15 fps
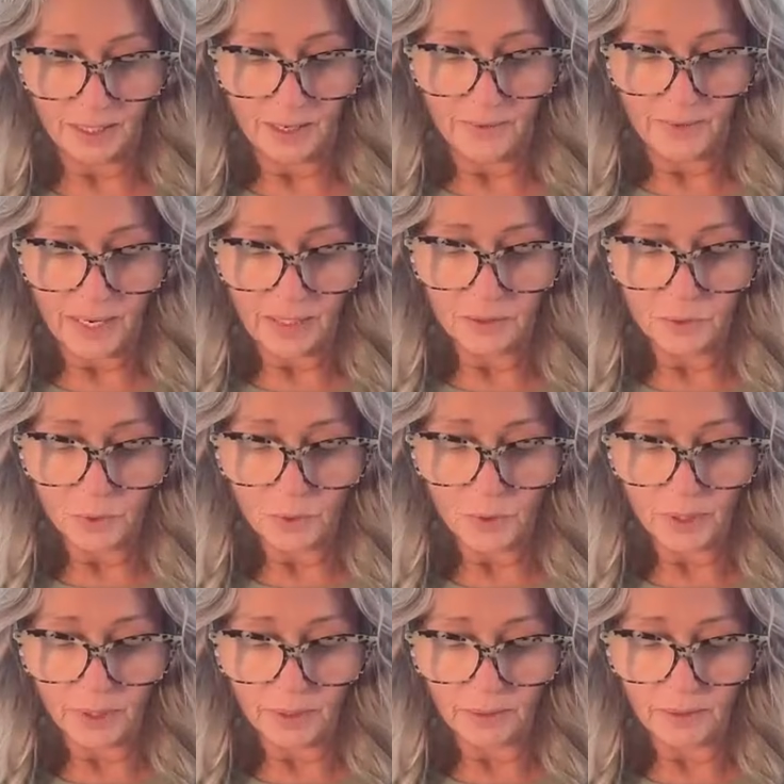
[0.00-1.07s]
That
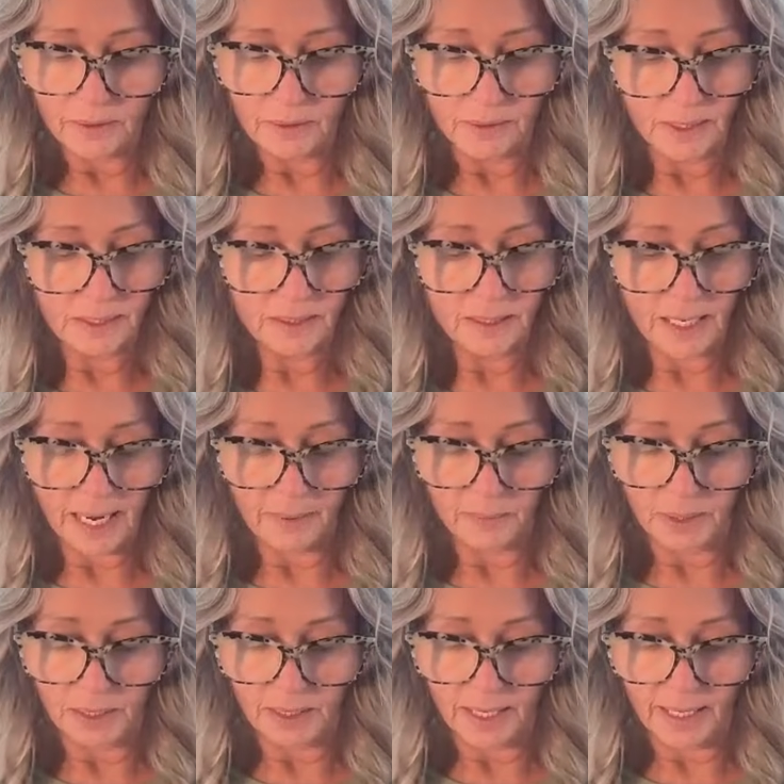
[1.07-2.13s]
door does not
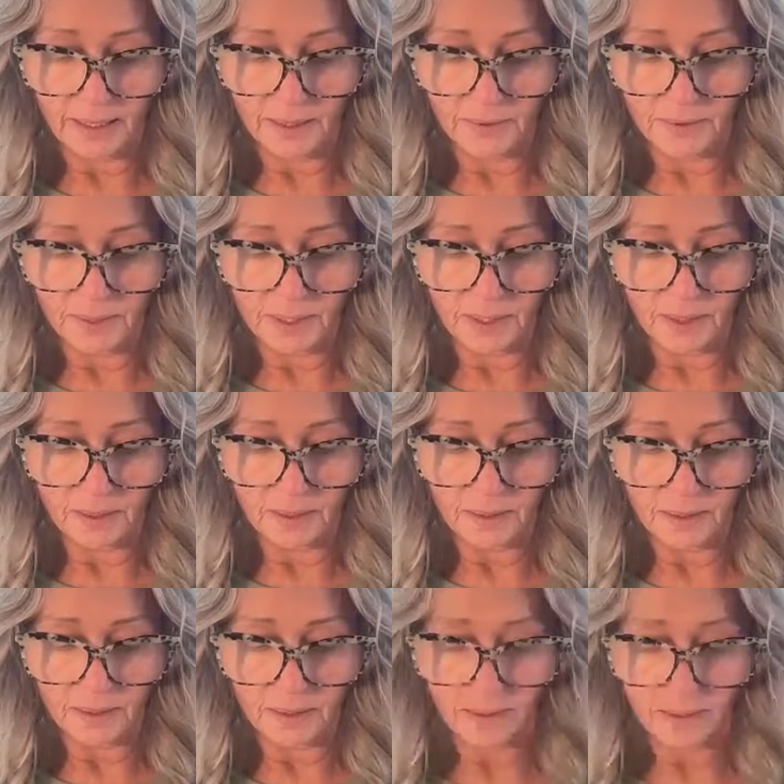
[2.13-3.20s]
mean anything.
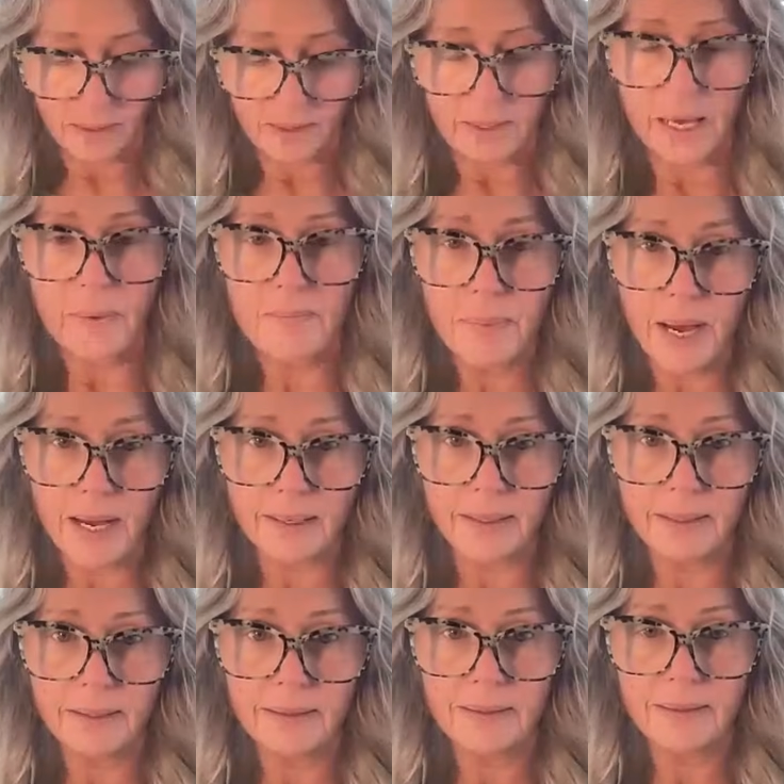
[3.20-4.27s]
That
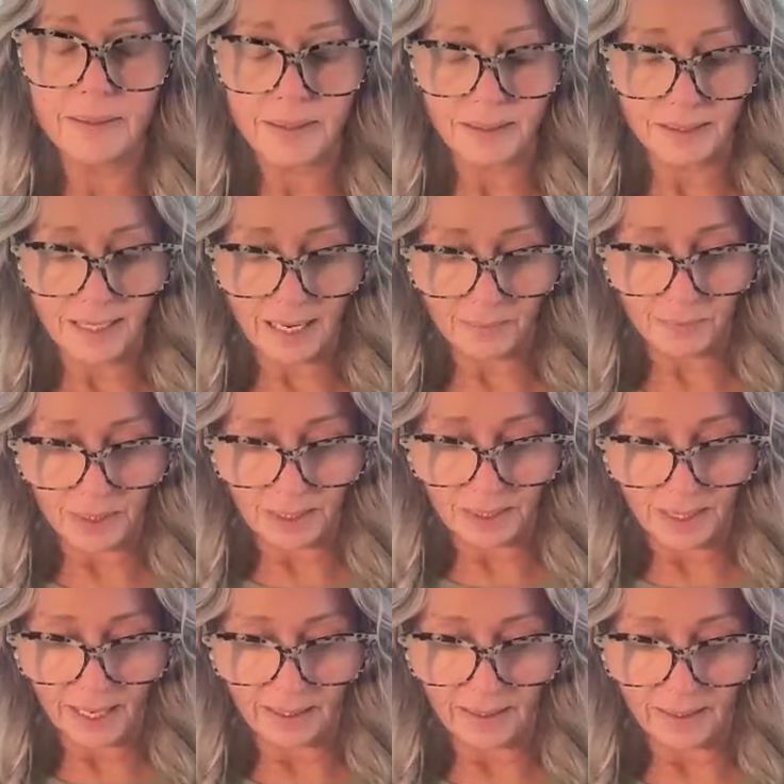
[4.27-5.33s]
body does not mean
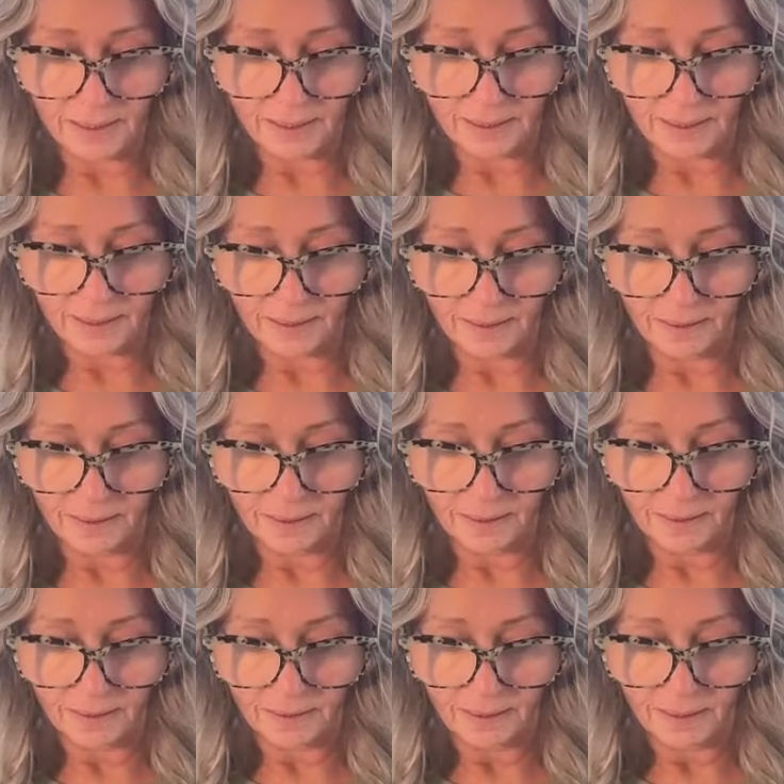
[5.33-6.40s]
anything.
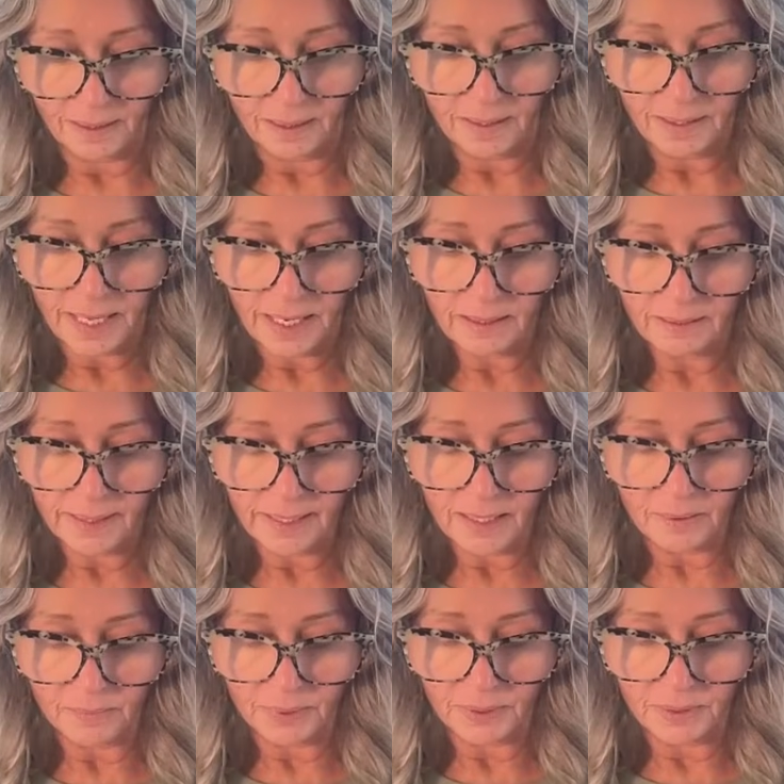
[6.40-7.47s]
That
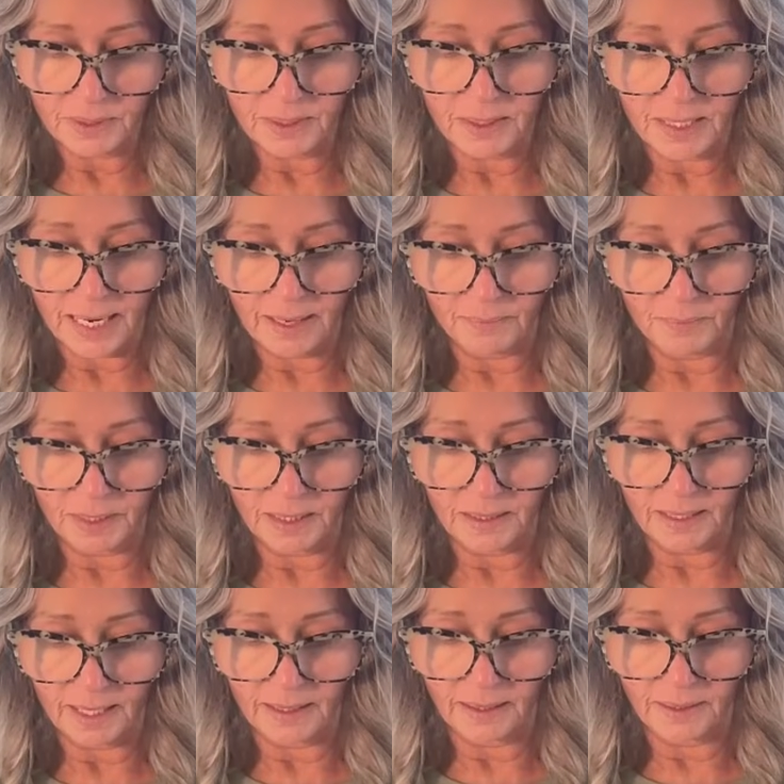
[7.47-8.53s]
lamp does not mean
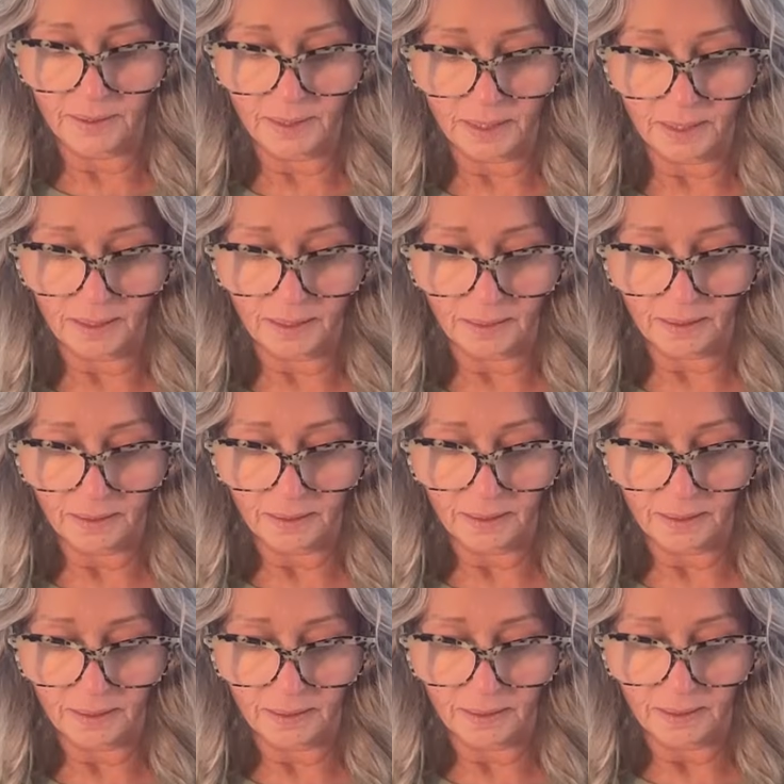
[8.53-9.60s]
anything.
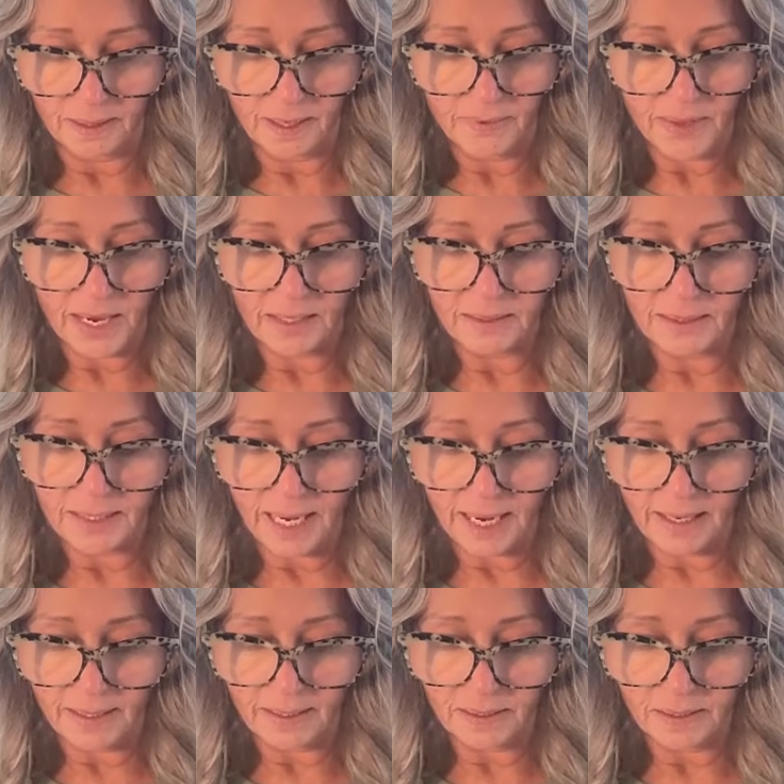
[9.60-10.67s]
That
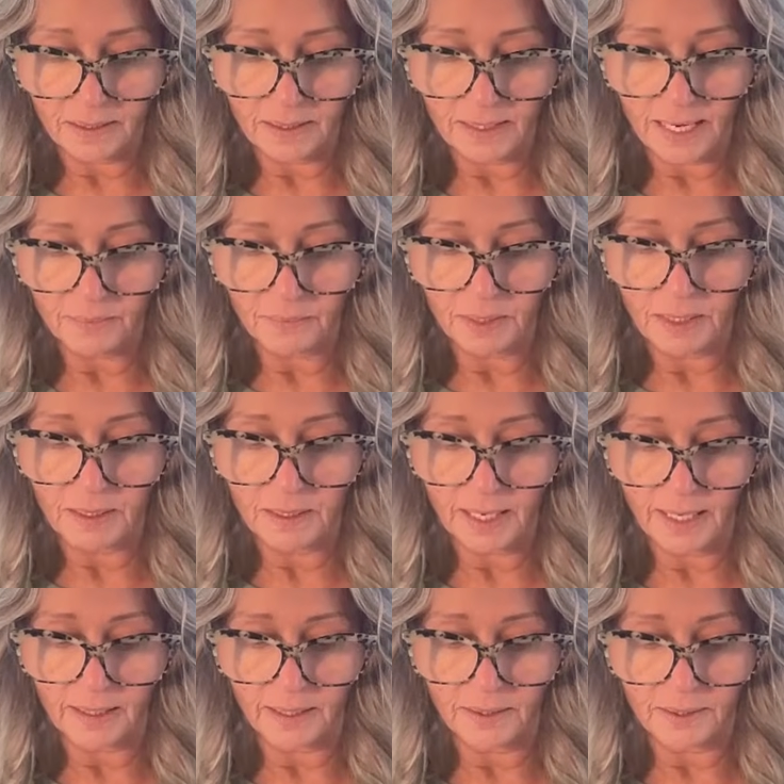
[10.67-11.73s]
sign does not
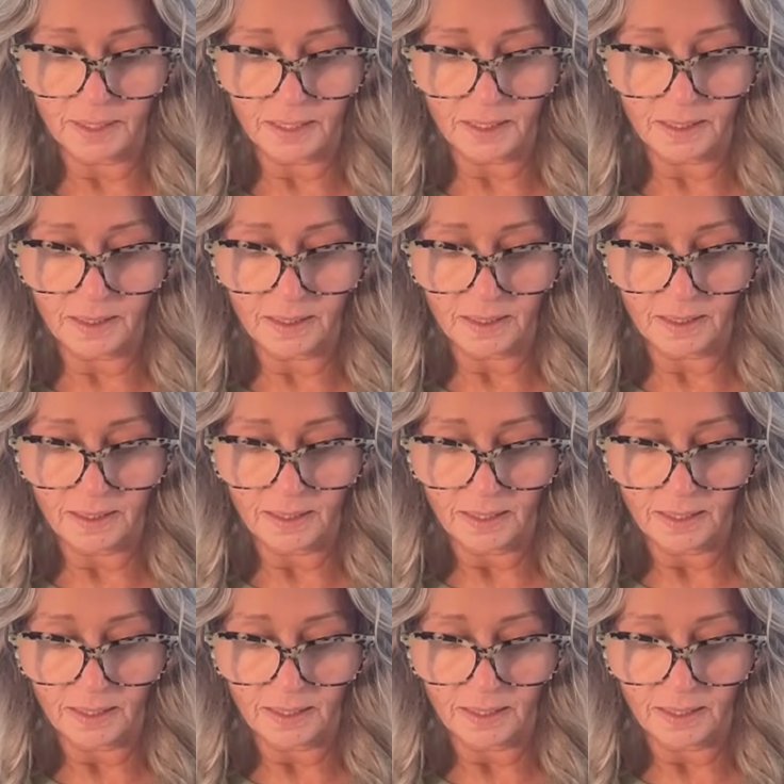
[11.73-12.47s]
mean anything.